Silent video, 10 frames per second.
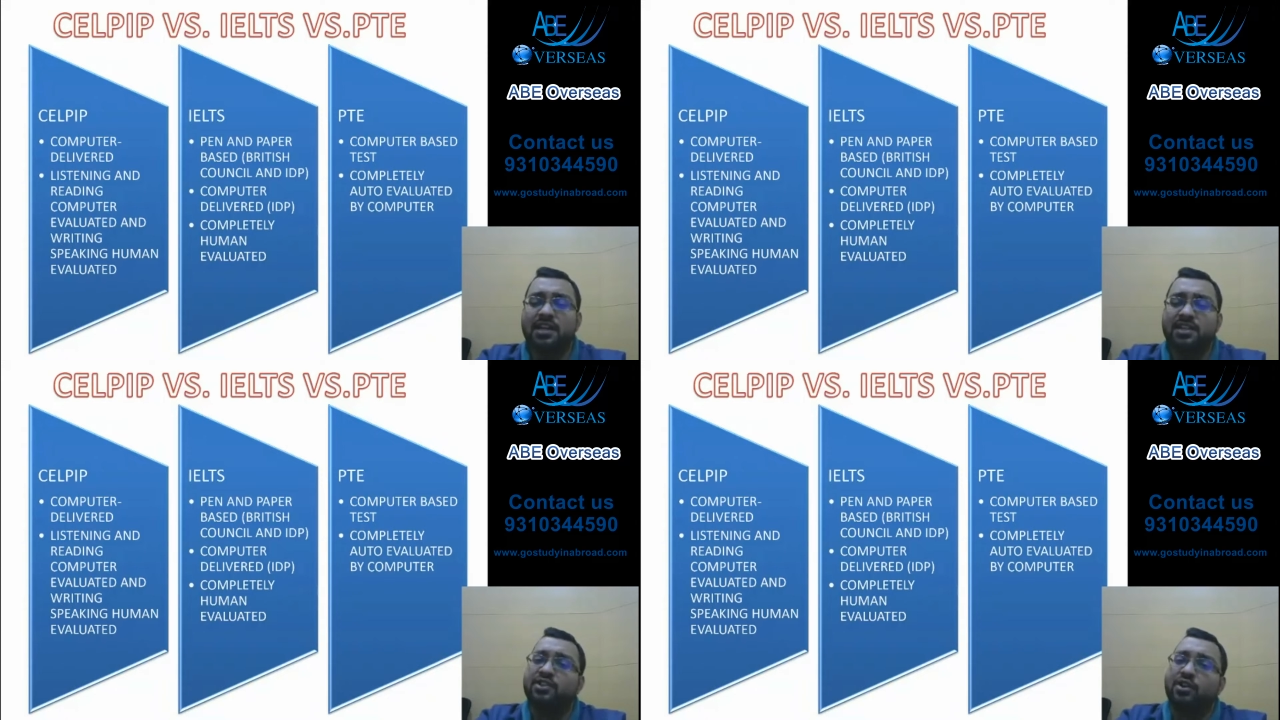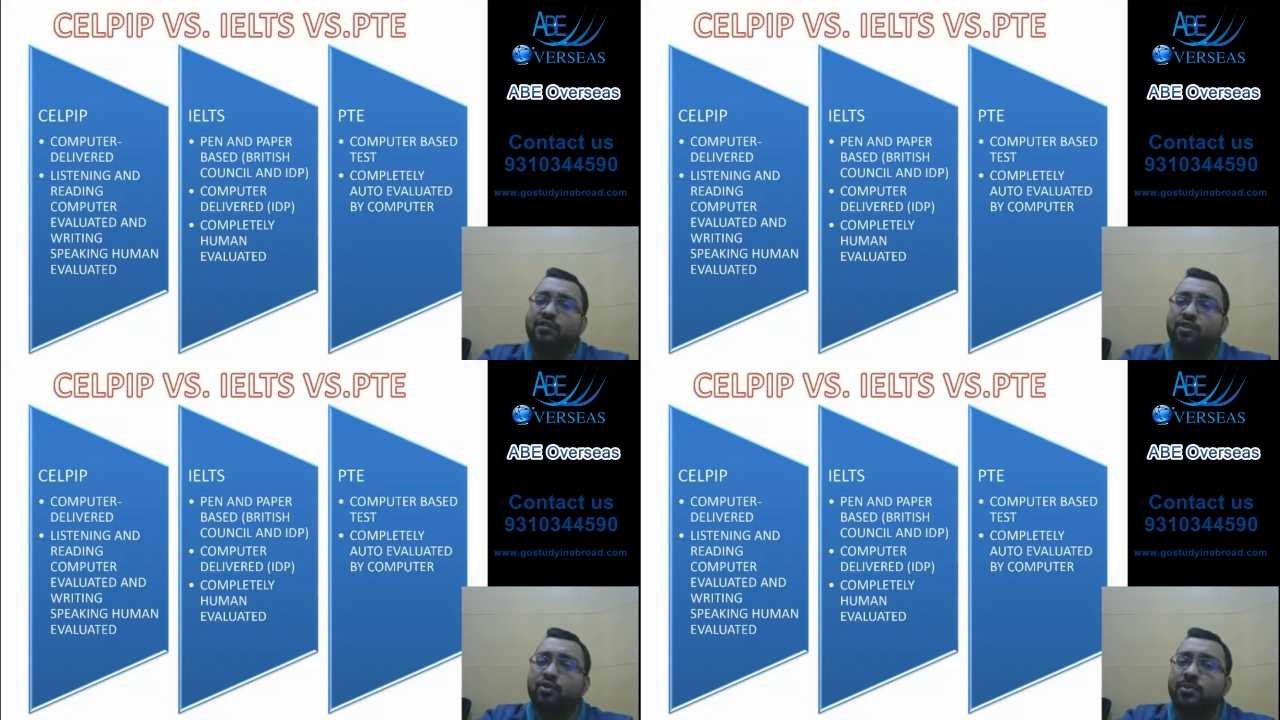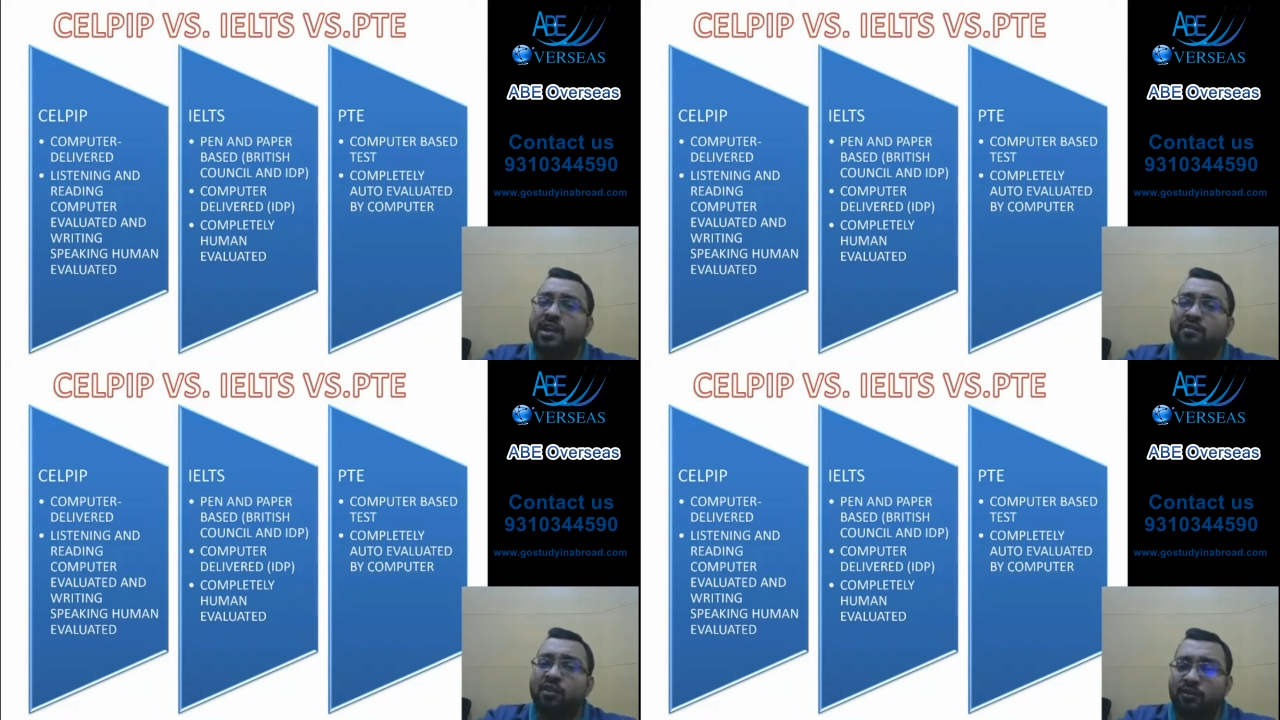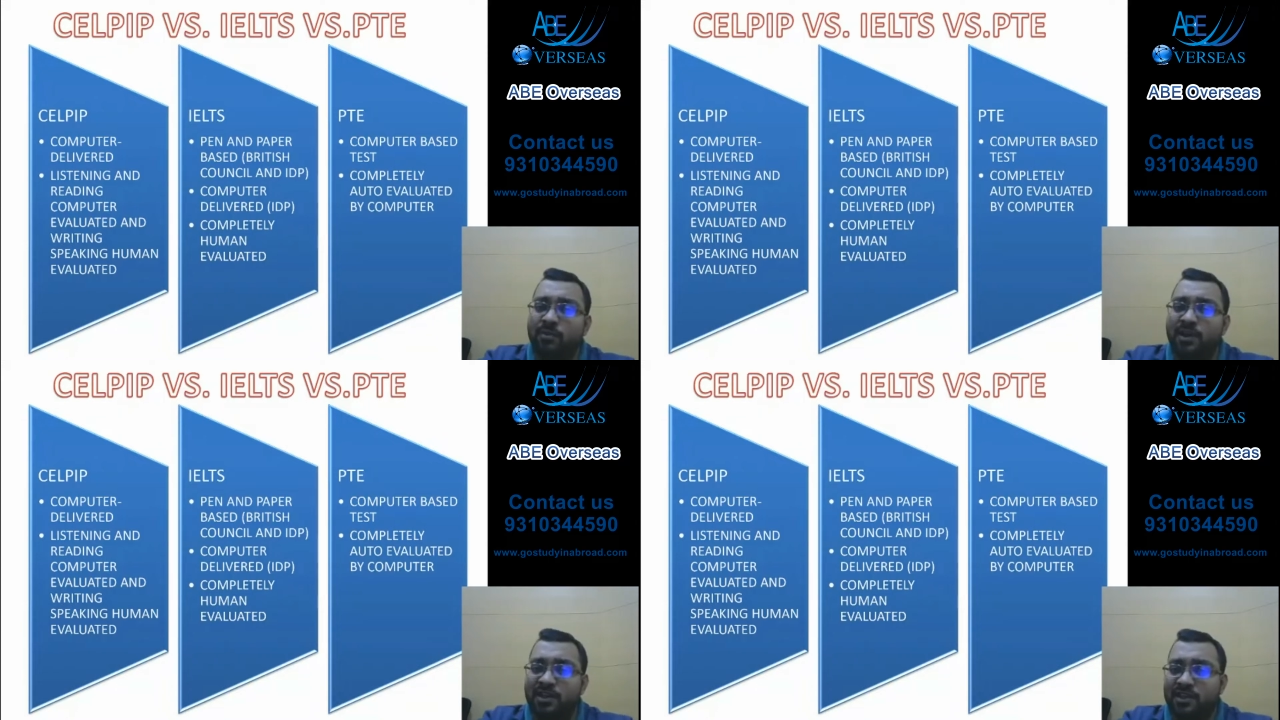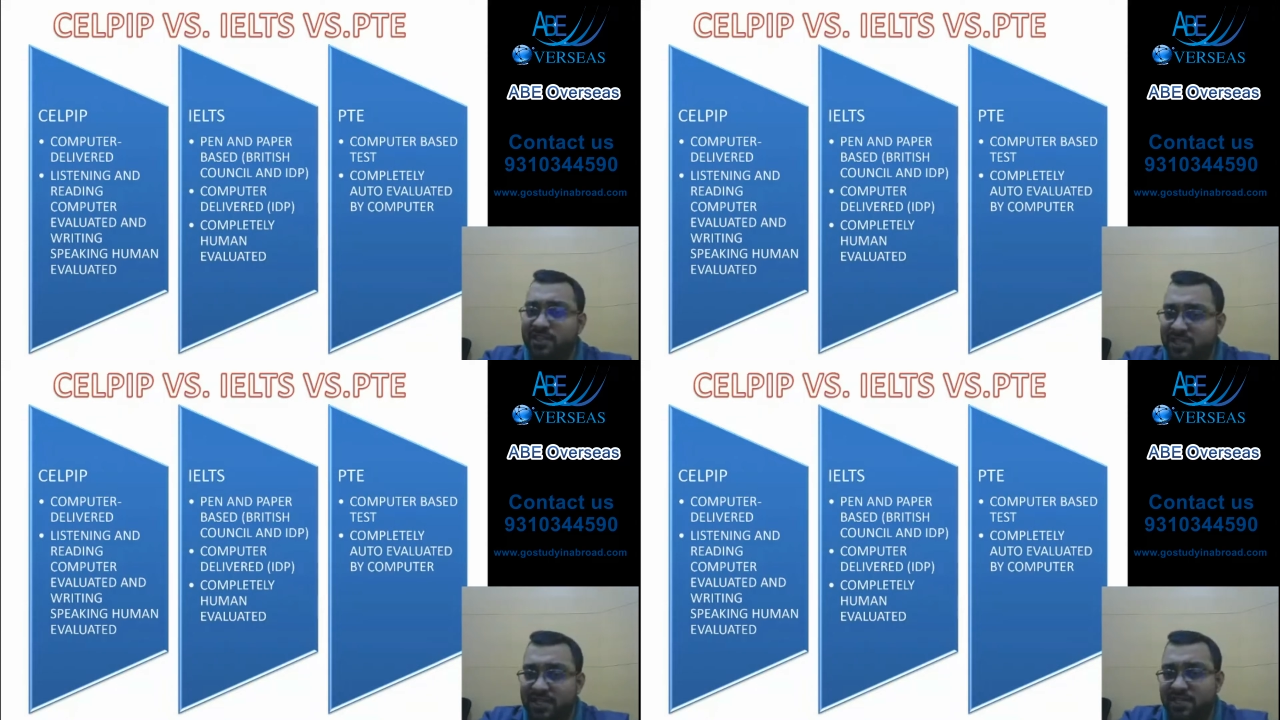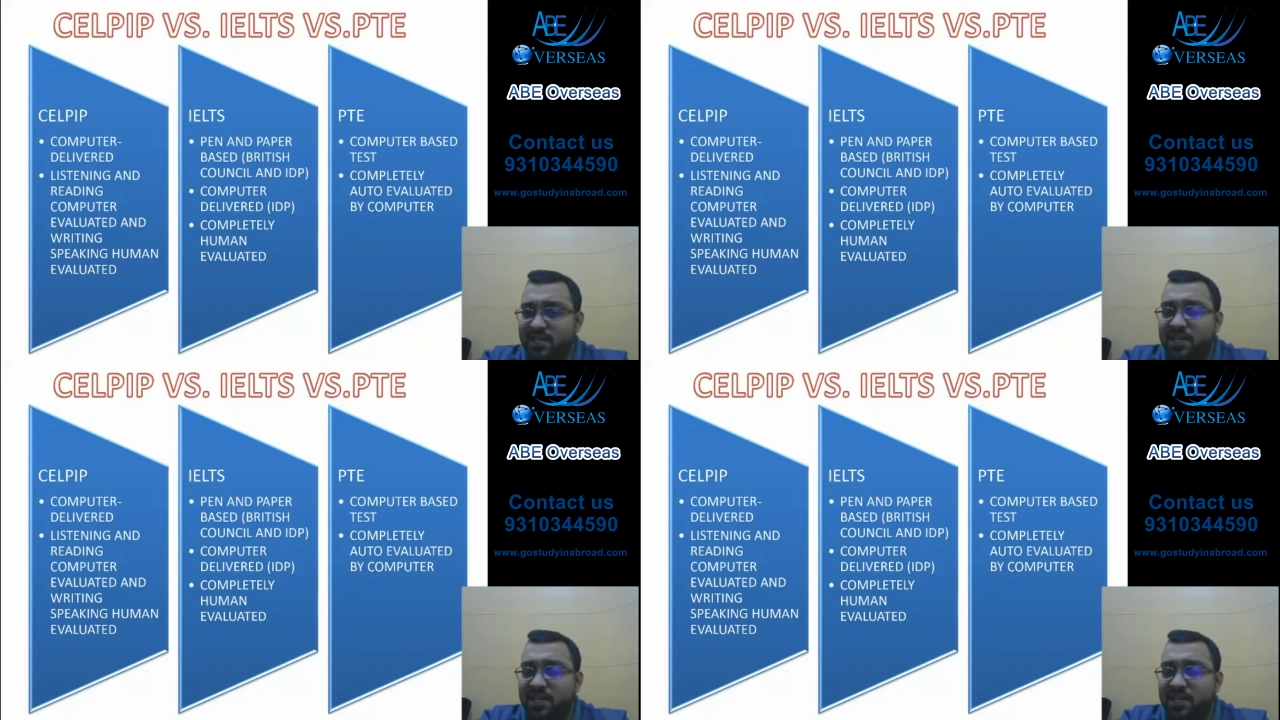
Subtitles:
there's a lot of human involvement in this test.